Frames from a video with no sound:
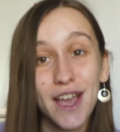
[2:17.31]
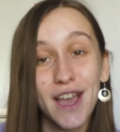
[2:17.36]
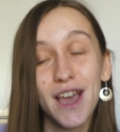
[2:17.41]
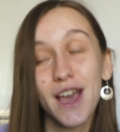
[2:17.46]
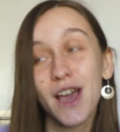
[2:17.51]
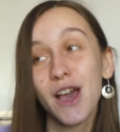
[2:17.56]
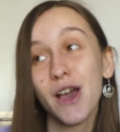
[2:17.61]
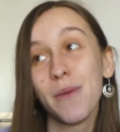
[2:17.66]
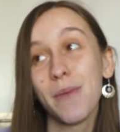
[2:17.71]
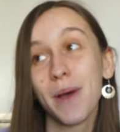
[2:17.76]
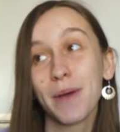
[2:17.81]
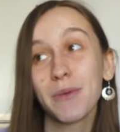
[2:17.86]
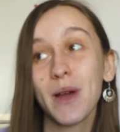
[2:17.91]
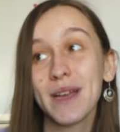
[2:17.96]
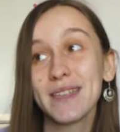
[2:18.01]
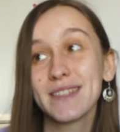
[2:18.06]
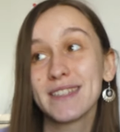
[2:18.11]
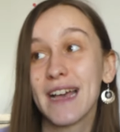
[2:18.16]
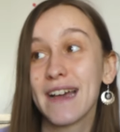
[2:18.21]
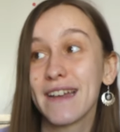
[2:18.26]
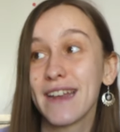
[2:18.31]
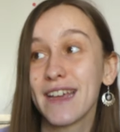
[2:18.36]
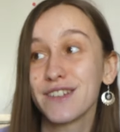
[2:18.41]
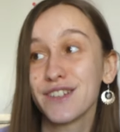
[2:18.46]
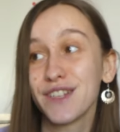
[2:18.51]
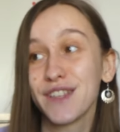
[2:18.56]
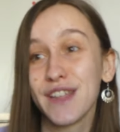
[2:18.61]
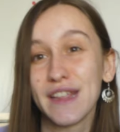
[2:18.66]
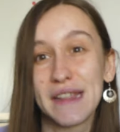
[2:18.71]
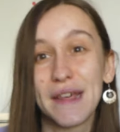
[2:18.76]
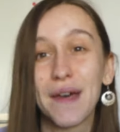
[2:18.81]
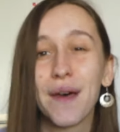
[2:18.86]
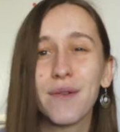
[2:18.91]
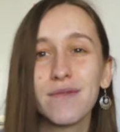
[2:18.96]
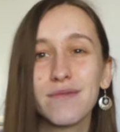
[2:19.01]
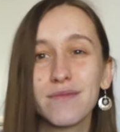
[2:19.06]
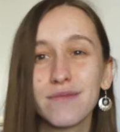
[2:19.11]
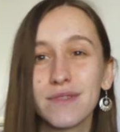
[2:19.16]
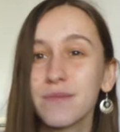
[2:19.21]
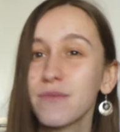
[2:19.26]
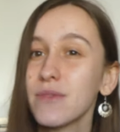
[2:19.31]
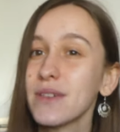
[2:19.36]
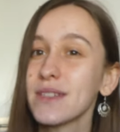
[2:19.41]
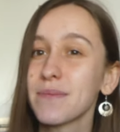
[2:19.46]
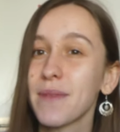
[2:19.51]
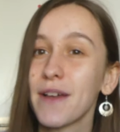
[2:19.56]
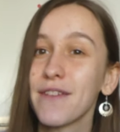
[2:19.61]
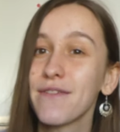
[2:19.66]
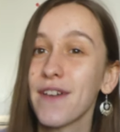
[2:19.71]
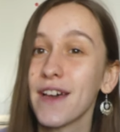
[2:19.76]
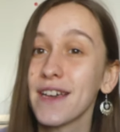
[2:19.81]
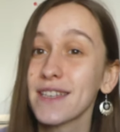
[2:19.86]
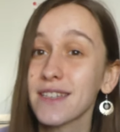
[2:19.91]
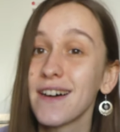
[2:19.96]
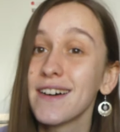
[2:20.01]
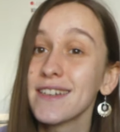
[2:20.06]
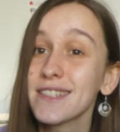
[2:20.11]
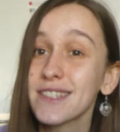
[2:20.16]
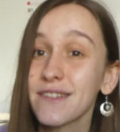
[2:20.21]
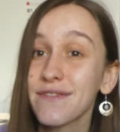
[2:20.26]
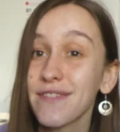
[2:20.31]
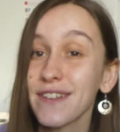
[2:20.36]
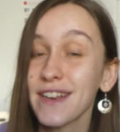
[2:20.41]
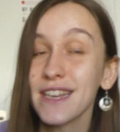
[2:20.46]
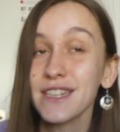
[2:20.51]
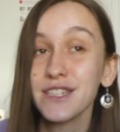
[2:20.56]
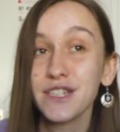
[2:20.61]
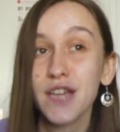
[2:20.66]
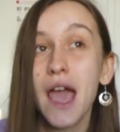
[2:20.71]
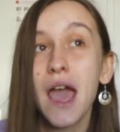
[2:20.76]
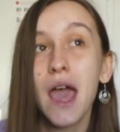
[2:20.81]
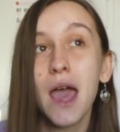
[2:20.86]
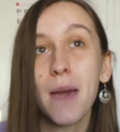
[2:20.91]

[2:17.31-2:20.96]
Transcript: I'm quite sad actually that that was my first class to finish,